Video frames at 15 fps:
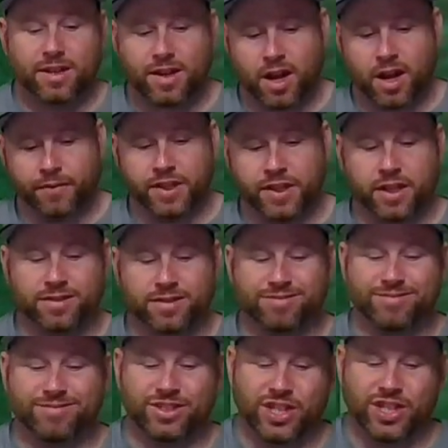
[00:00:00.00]
Of the
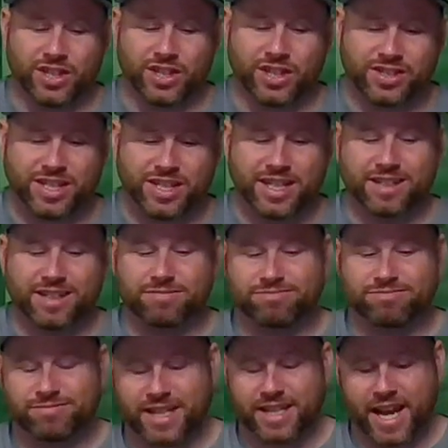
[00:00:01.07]
dusty
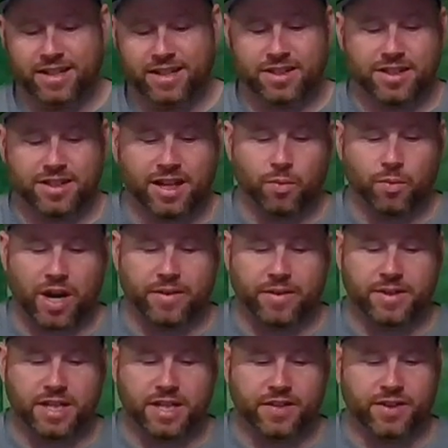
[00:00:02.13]
Kansas City wide
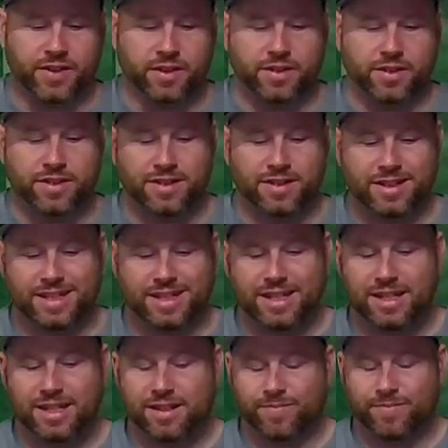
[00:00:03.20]
receivers,
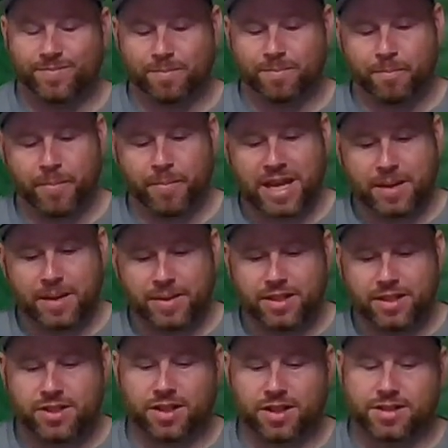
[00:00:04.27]
maybe
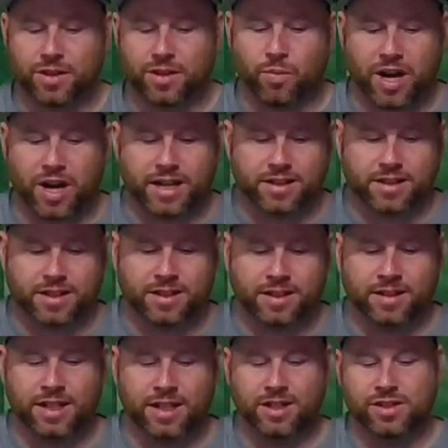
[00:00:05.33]
Justin Watson.
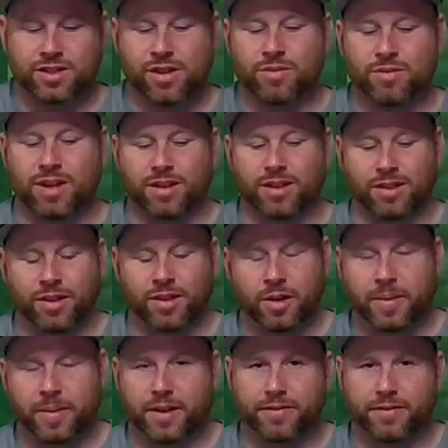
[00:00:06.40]
He's shown a little
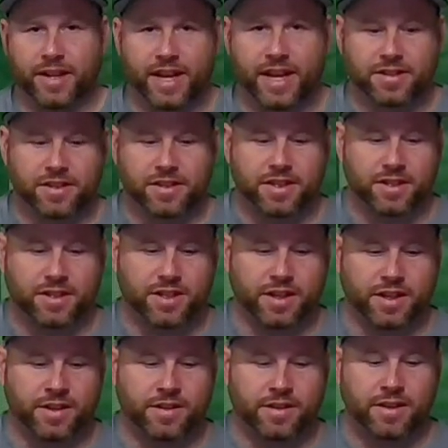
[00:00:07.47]
bit of flashes this
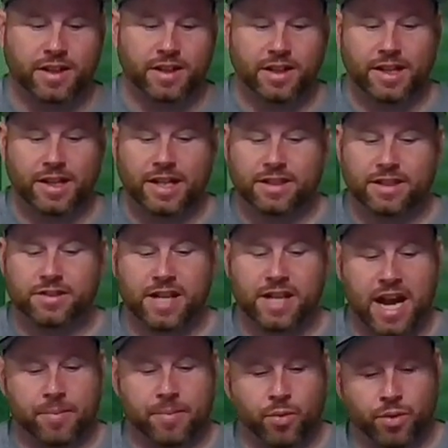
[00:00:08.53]
year.
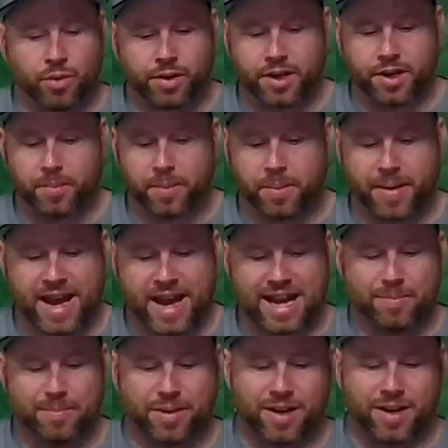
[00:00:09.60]
Sky Moore could be
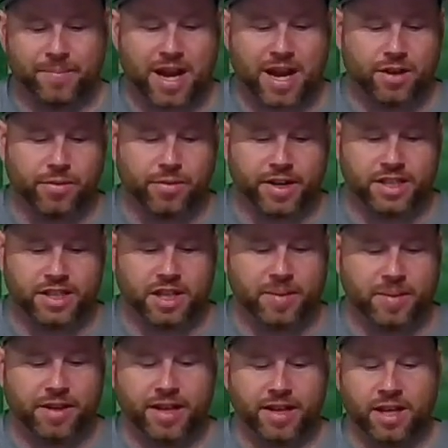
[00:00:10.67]
back, but I'm not crazy
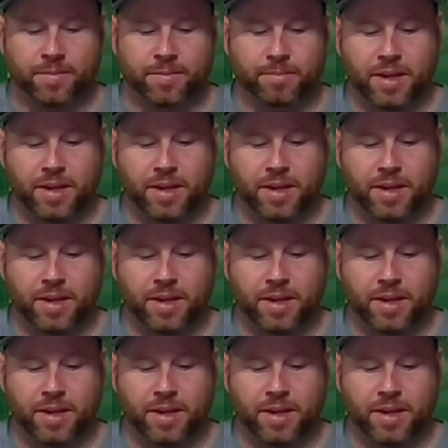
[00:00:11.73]
about him.